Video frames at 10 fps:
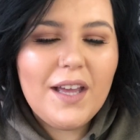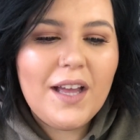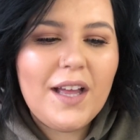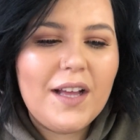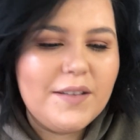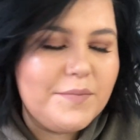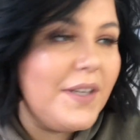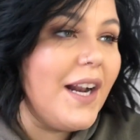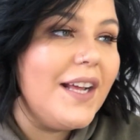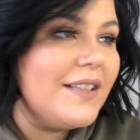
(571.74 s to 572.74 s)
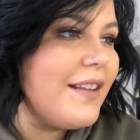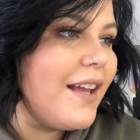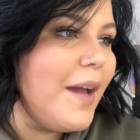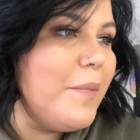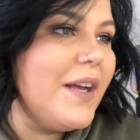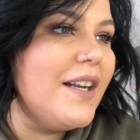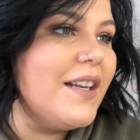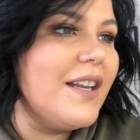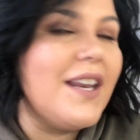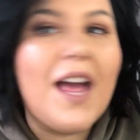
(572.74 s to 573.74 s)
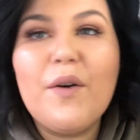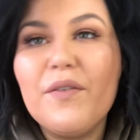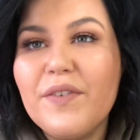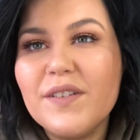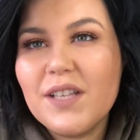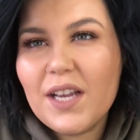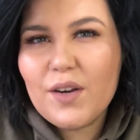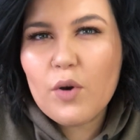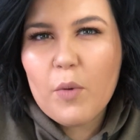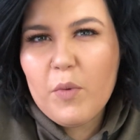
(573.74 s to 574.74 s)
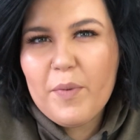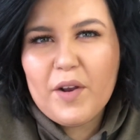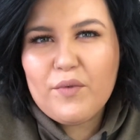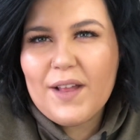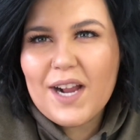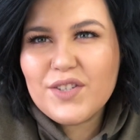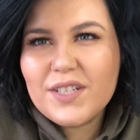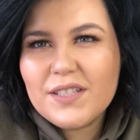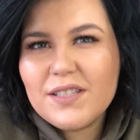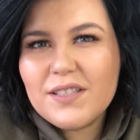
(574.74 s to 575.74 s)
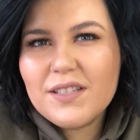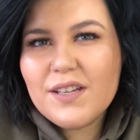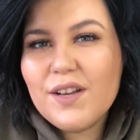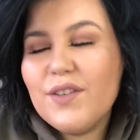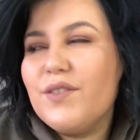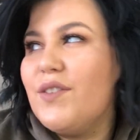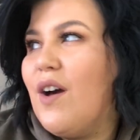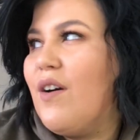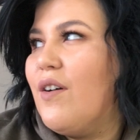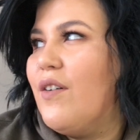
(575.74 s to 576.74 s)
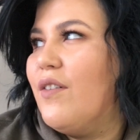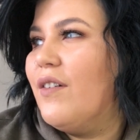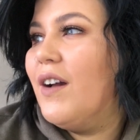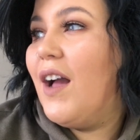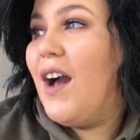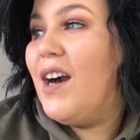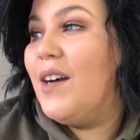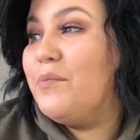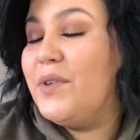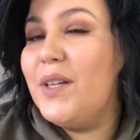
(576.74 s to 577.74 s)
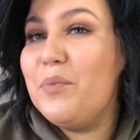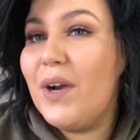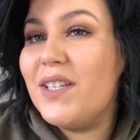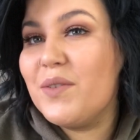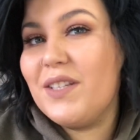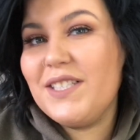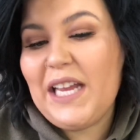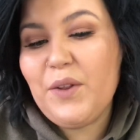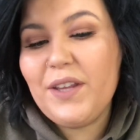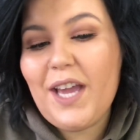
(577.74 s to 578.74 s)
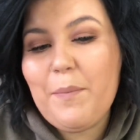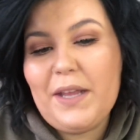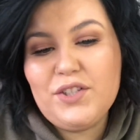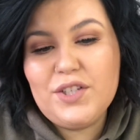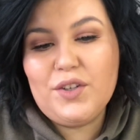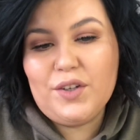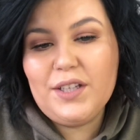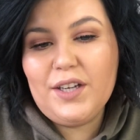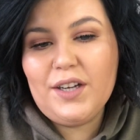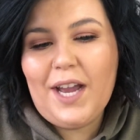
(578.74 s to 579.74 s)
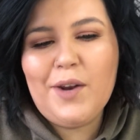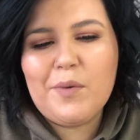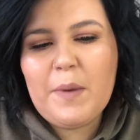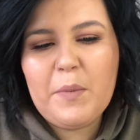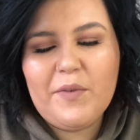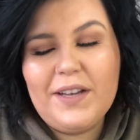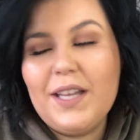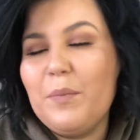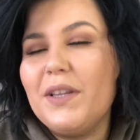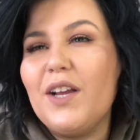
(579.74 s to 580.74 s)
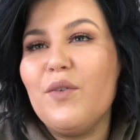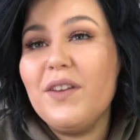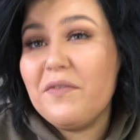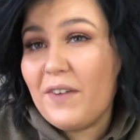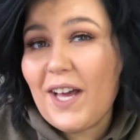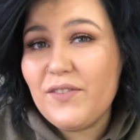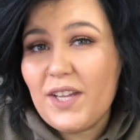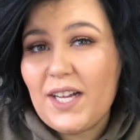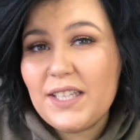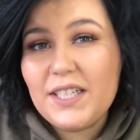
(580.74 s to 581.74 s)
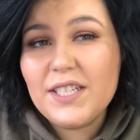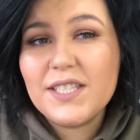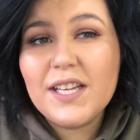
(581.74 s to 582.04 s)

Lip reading: And I mean, now it feels like a normal pair of lashes. So, I'm pretty impressed with these. I don't think I mentioned earlier. I don't remember if I did, but they're only $5.